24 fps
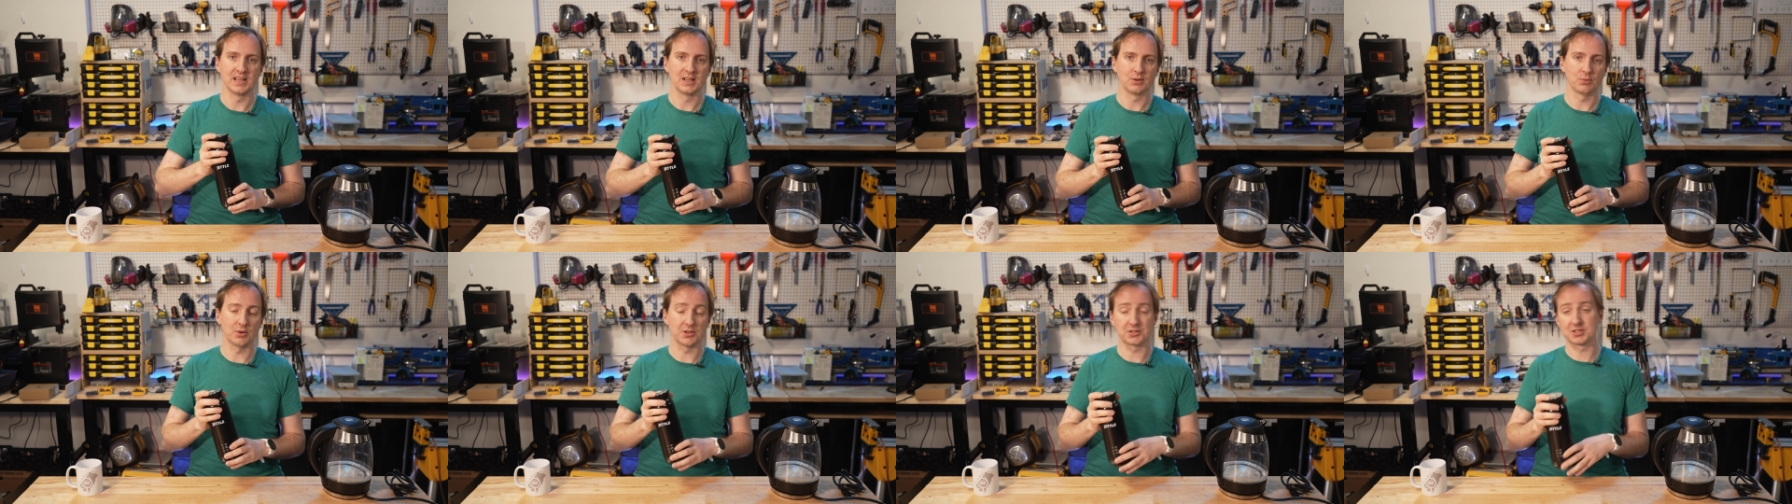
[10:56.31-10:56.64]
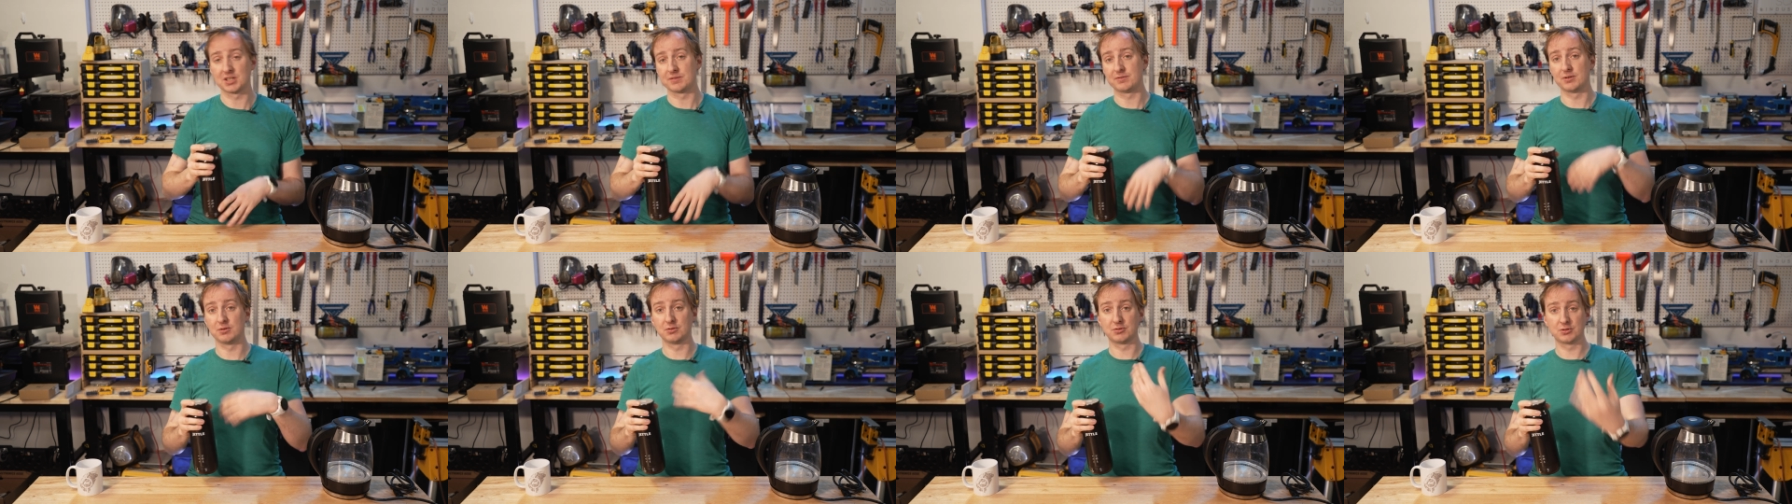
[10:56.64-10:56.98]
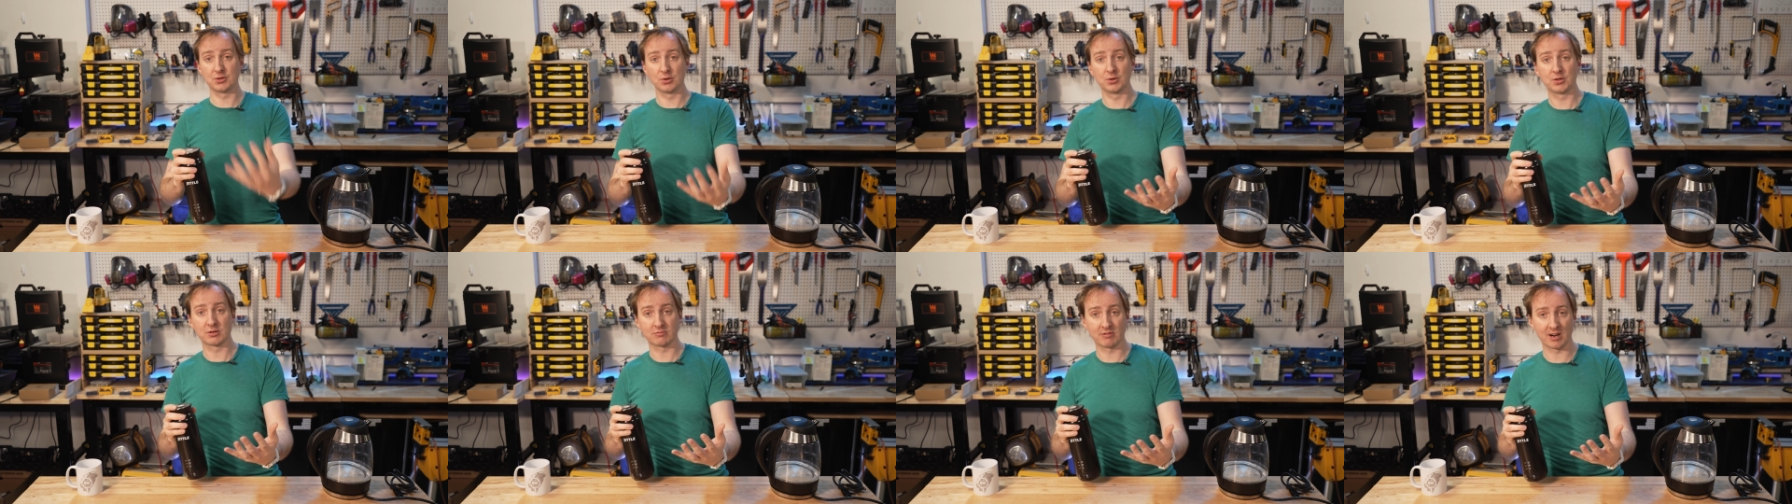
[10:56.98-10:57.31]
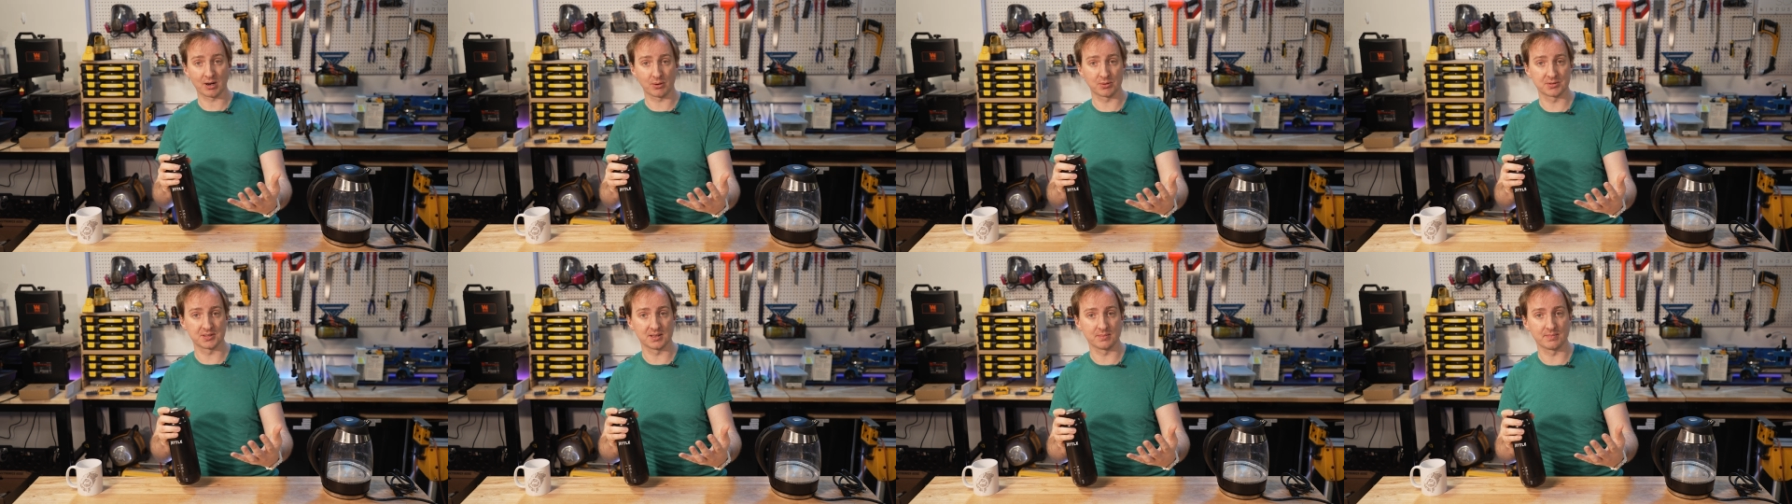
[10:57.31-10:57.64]
which if you do the
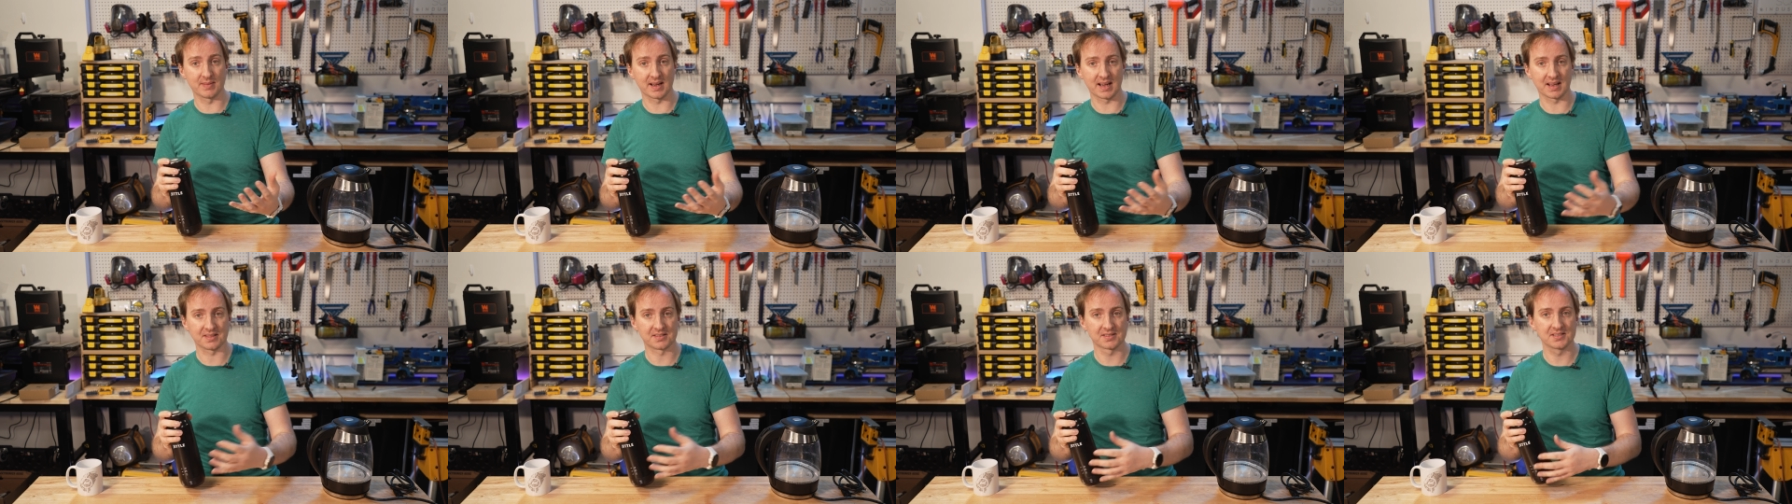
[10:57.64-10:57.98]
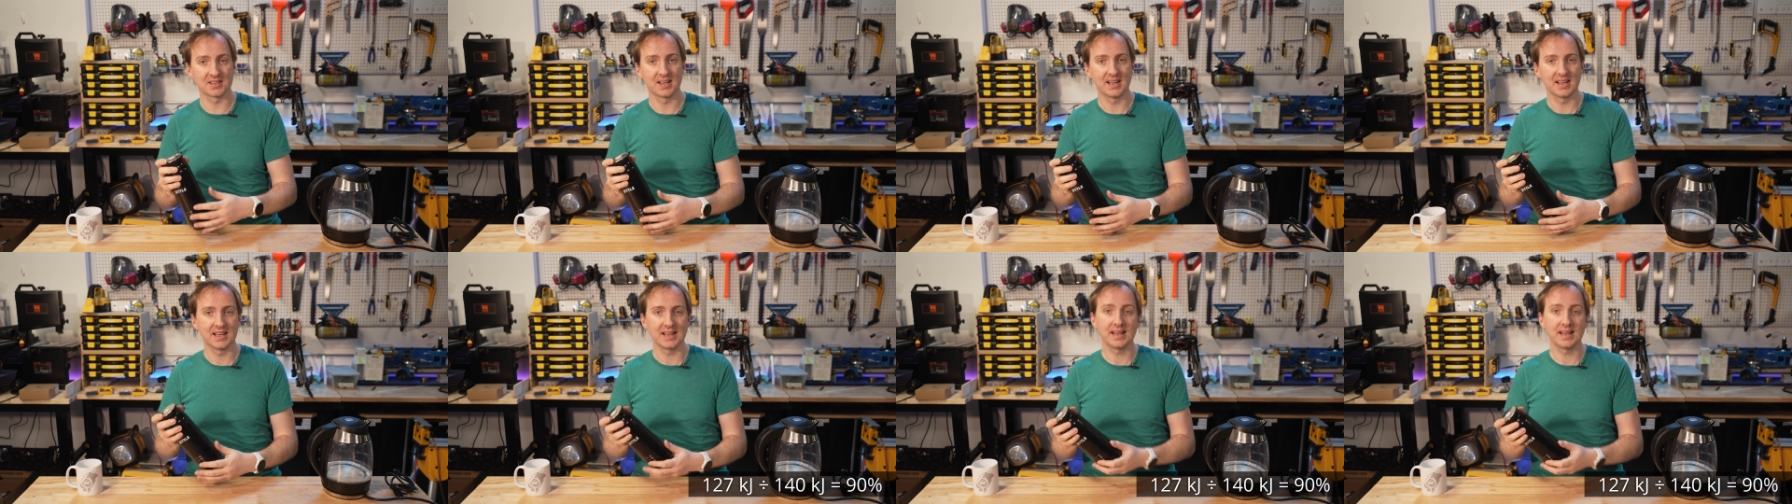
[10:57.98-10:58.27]
requisite maths